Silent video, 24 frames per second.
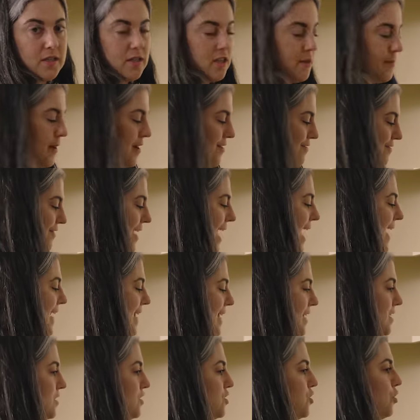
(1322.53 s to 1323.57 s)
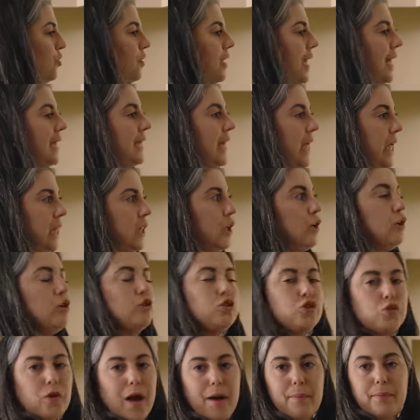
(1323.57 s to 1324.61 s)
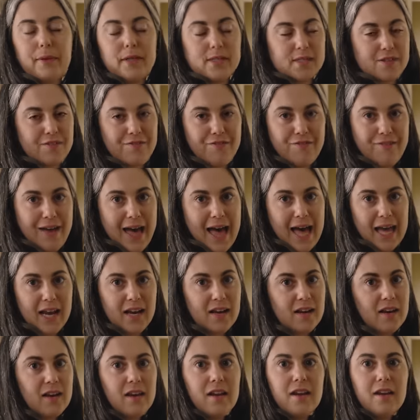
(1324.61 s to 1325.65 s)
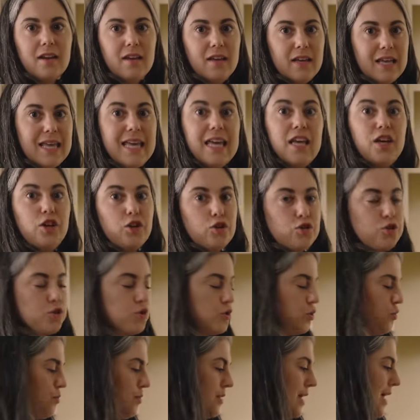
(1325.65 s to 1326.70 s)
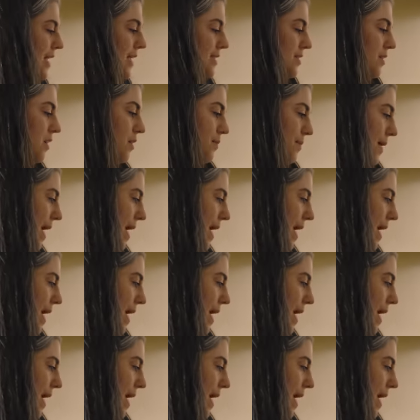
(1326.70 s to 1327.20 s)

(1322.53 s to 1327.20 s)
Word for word: to the amount of fat is you'll get like little droplets of fat in your soup. And it's not a